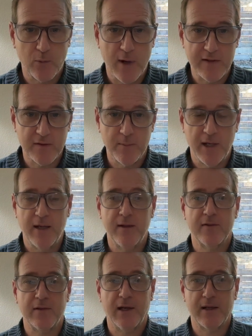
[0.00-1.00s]

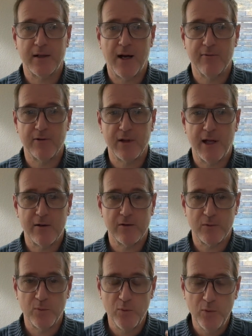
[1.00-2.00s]
resumes and cover
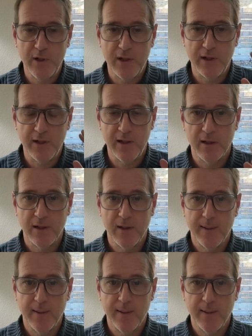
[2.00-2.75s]
letters, really